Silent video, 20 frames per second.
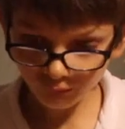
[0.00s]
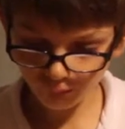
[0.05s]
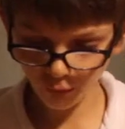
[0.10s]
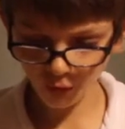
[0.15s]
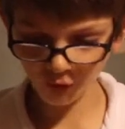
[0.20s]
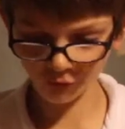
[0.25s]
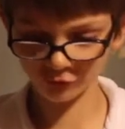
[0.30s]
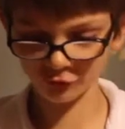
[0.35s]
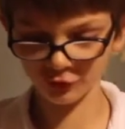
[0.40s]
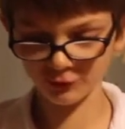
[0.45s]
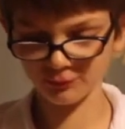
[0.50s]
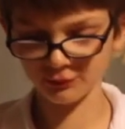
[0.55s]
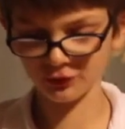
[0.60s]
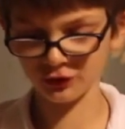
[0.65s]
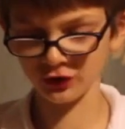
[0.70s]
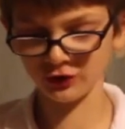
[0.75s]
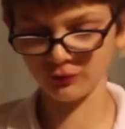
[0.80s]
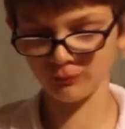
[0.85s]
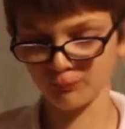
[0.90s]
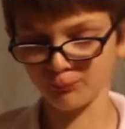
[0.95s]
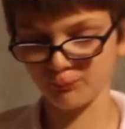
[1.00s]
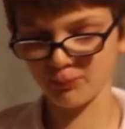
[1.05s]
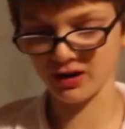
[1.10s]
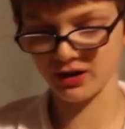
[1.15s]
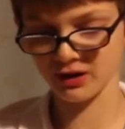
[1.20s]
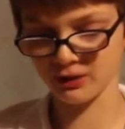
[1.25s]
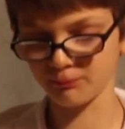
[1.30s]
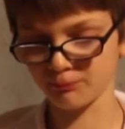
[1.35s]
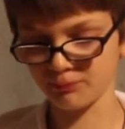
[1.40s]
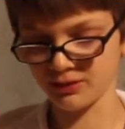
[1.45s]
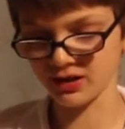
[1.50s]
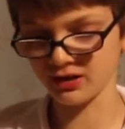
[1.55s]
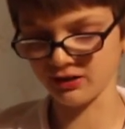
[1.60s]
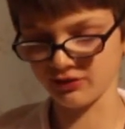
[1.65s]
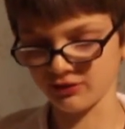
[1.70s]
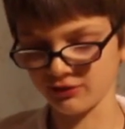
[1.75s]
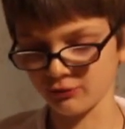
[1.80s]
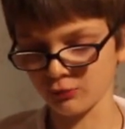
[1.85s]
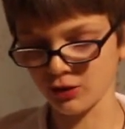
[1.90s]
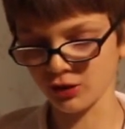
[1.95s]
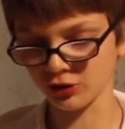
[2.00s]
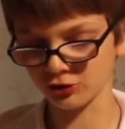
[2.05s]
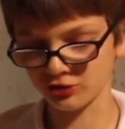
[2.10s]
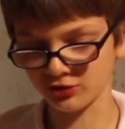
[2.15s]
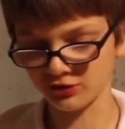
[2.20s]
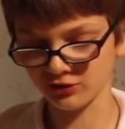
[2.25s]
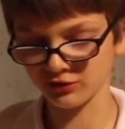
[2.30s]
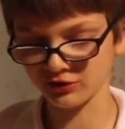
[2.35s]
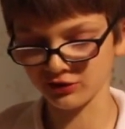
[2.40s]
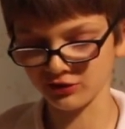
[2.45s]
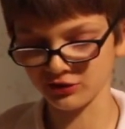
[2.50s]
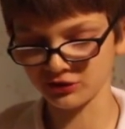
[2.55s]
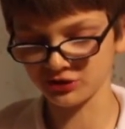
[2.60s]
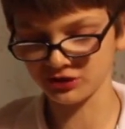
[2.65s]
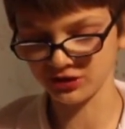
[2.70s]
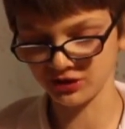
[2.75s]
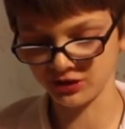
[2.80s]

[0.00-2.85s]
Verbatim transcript: But a cross between baked beans as well. Too.